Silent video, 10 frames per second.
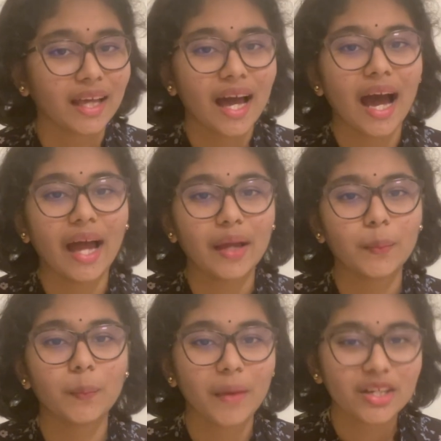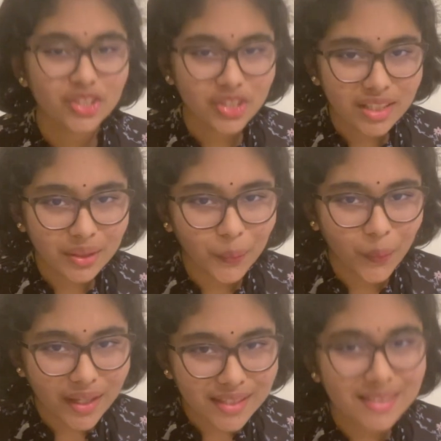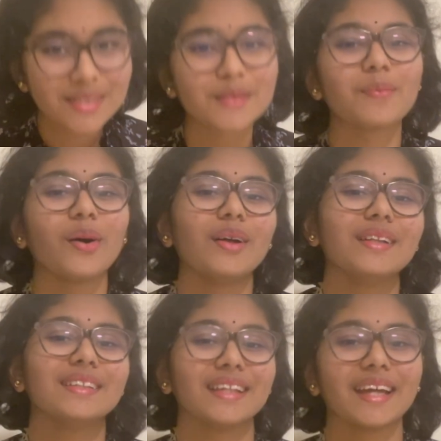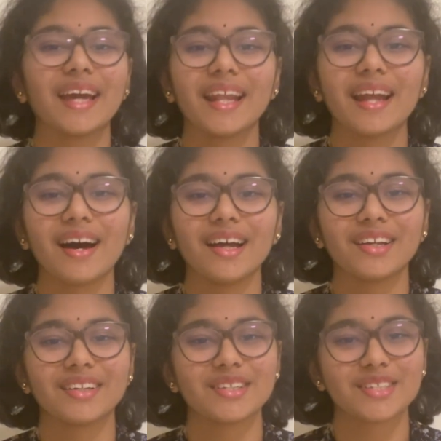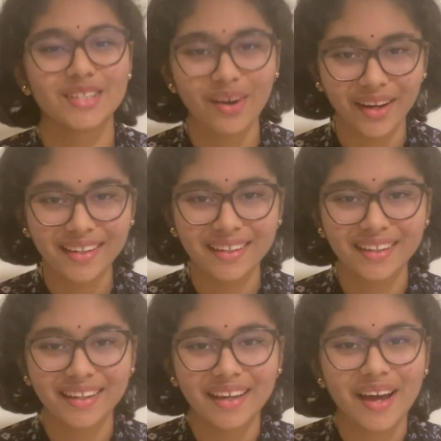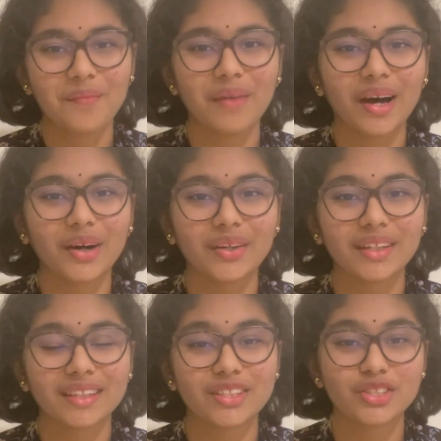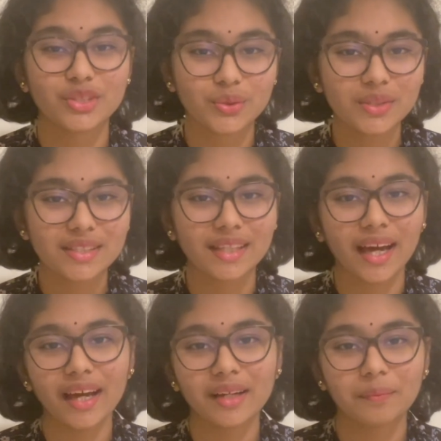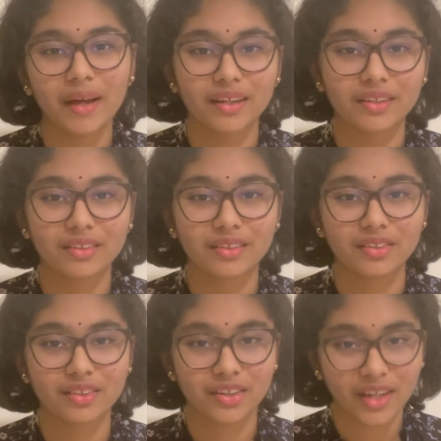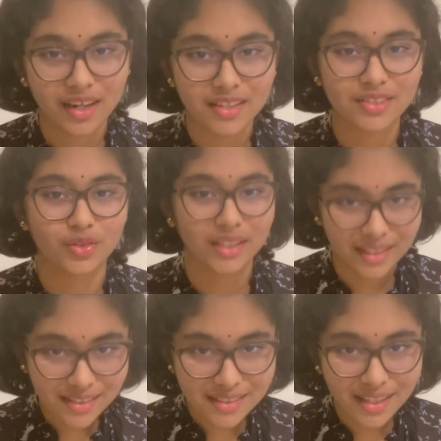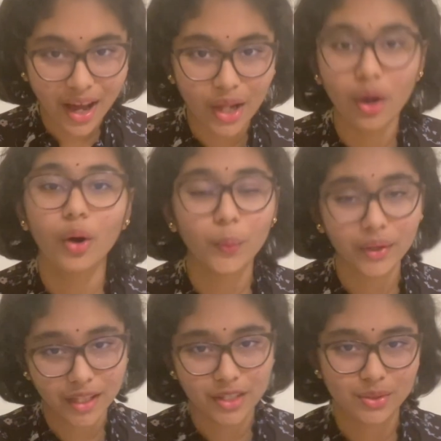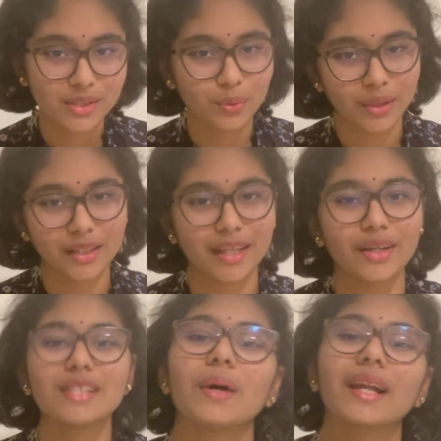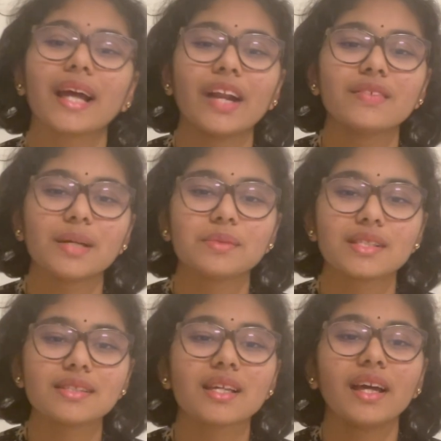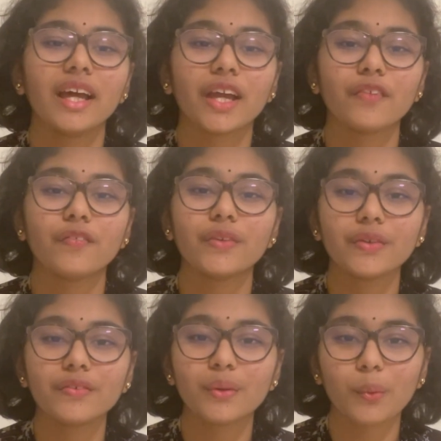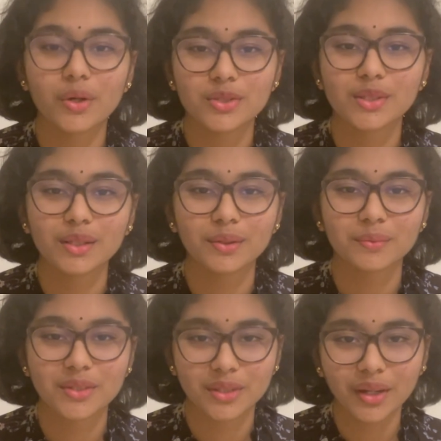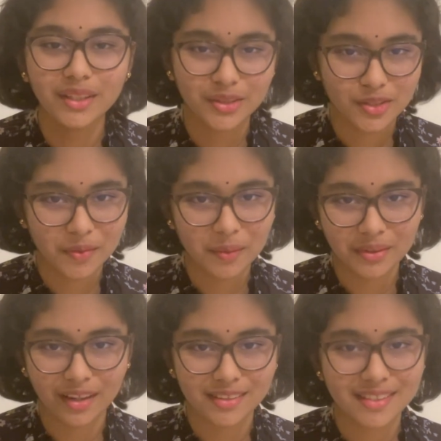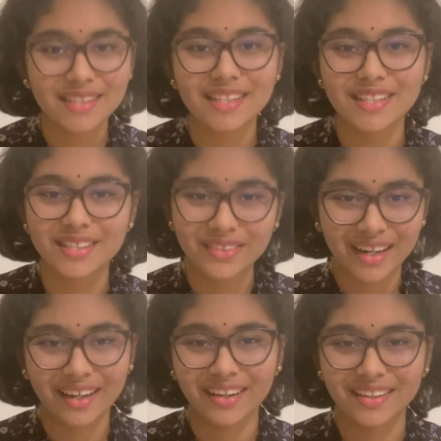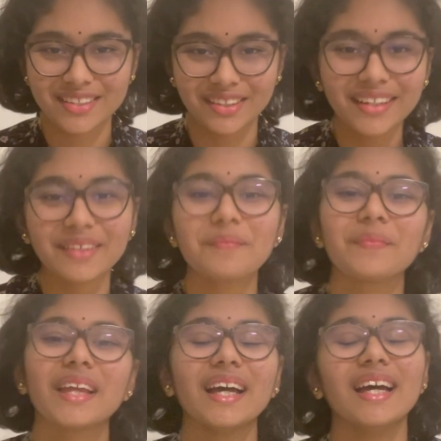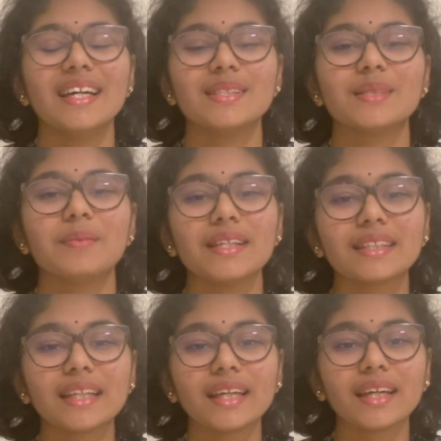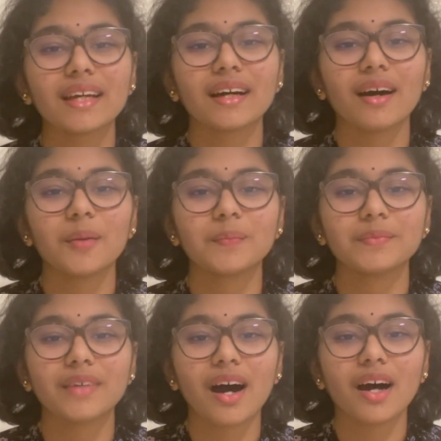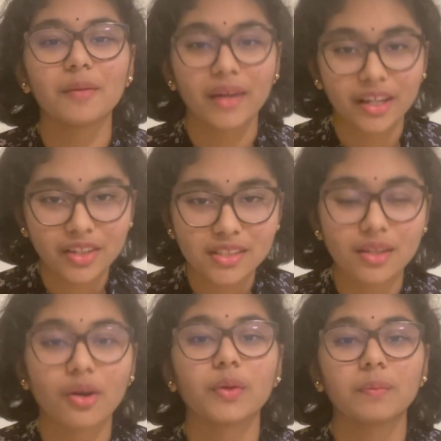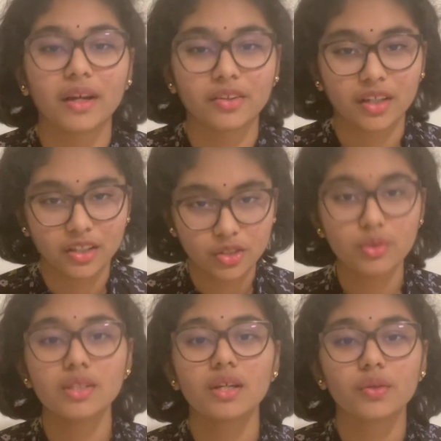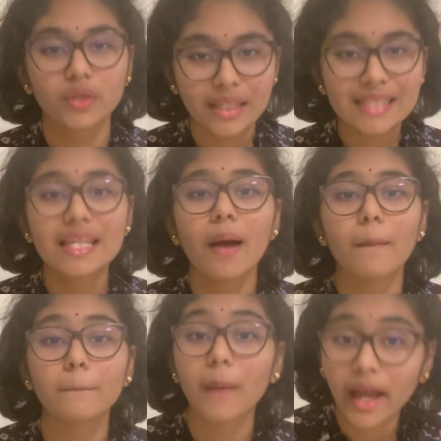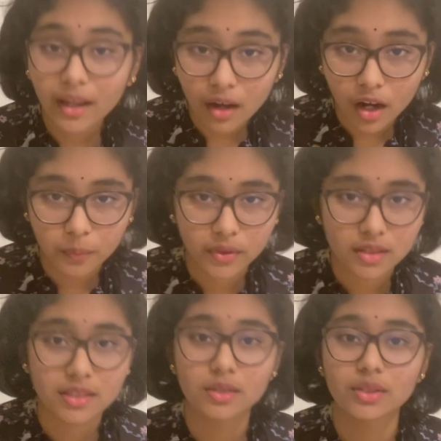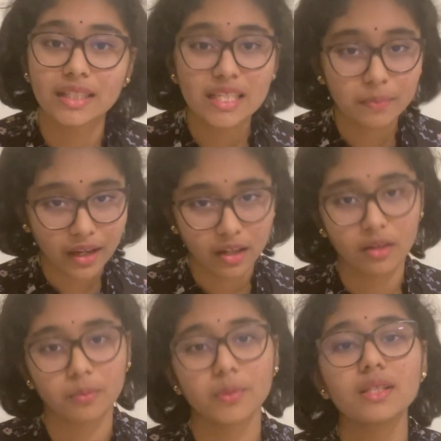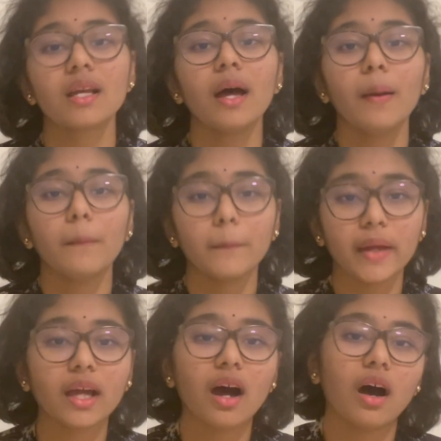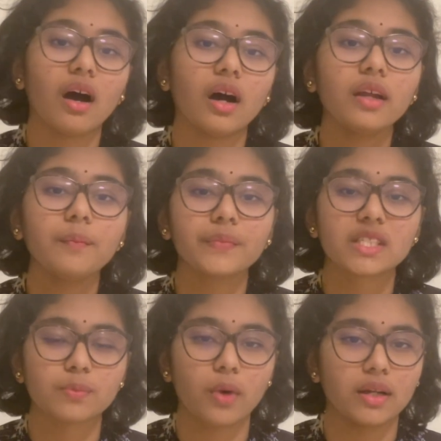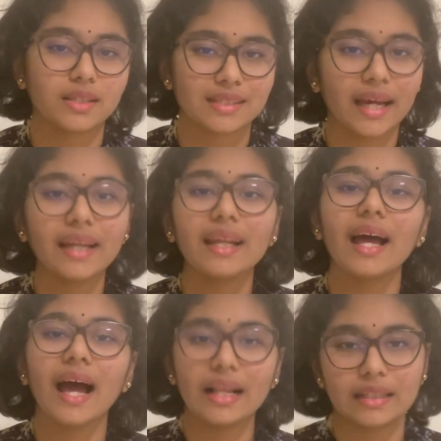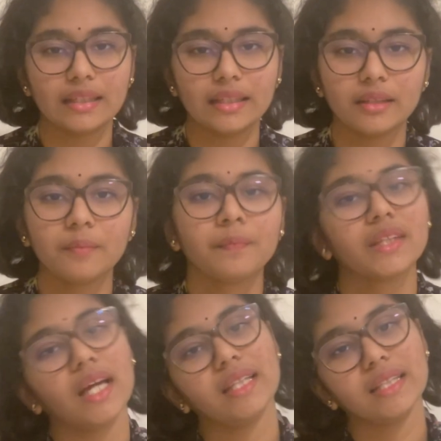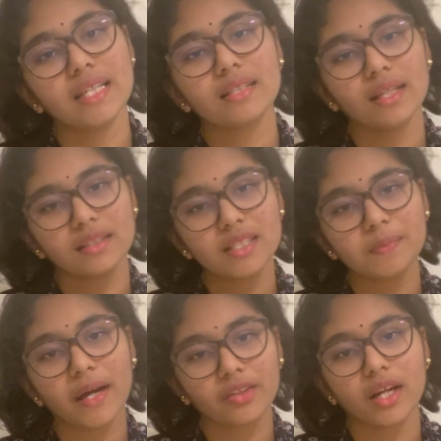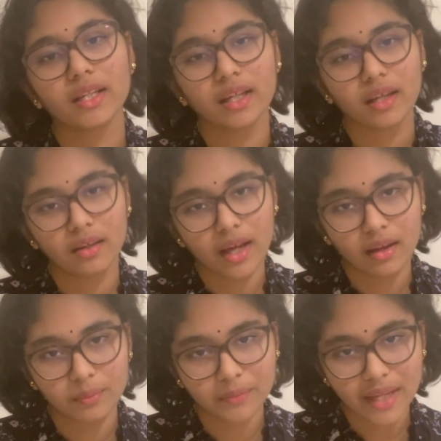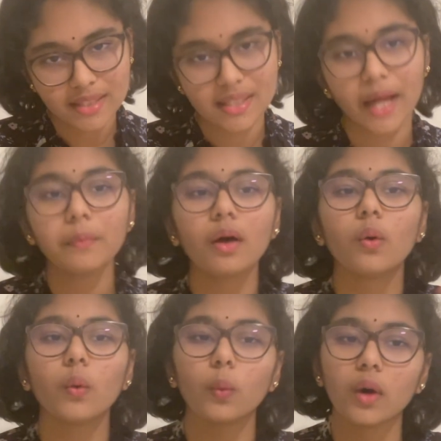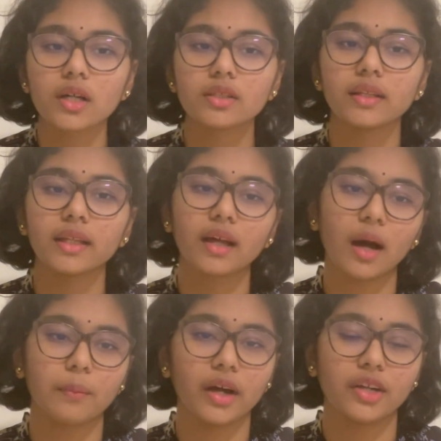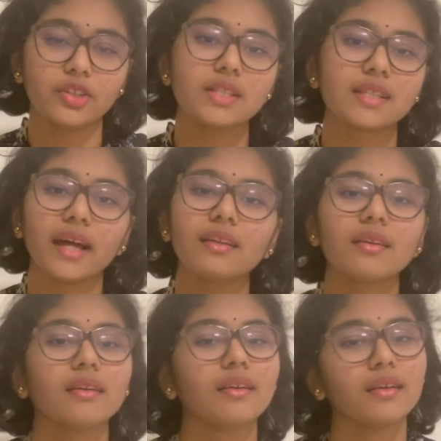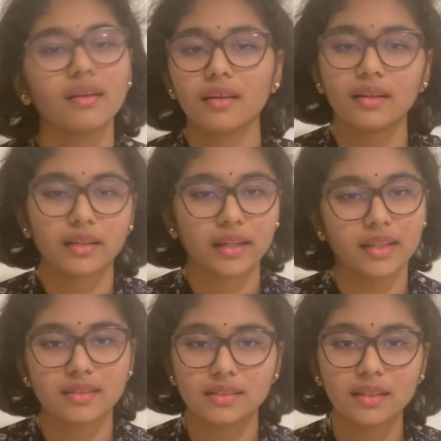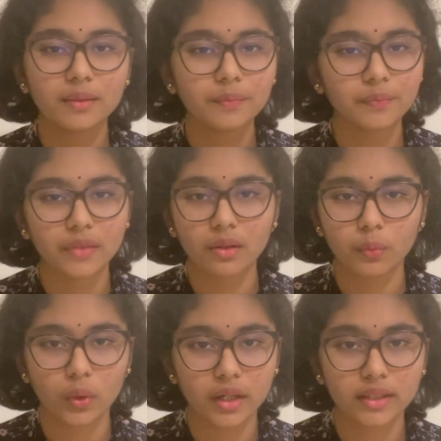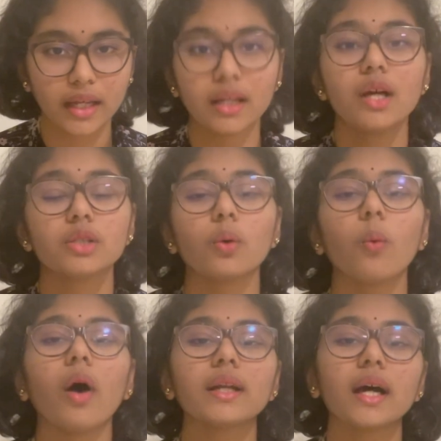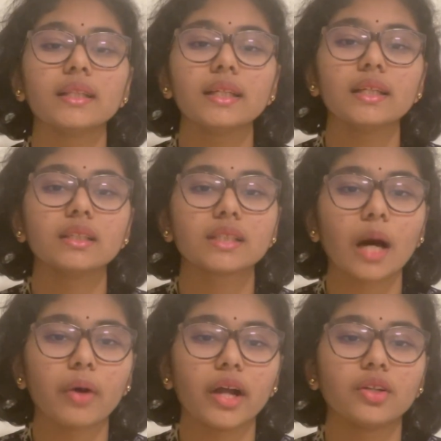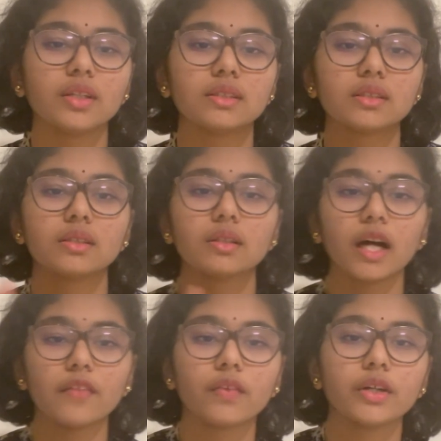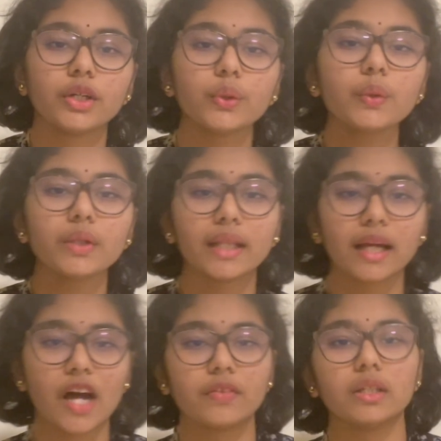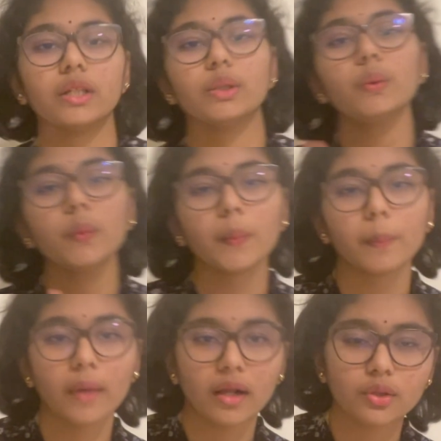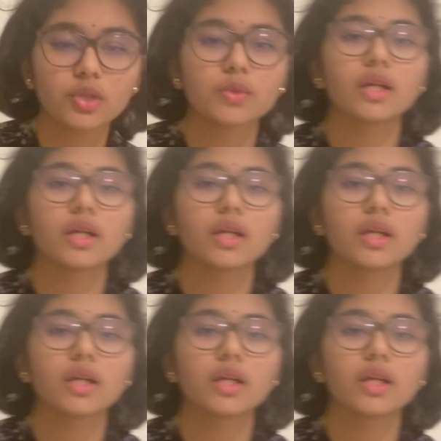I mentioned one small thing in our short about the juice that pancreas release. Along with their juice, they release kind of substance. If you've watched the short, then you should be able to answer this. Do write down in the short. It's basically our pancreas, along with pancreatic juice, release bicarbonates. So these bicarbonates make our small intestine alkaline, and this pancreatic enzyme works on the carbohydrates and gets the work done. So what are these carbohydrates converted to? They're converted to maltose,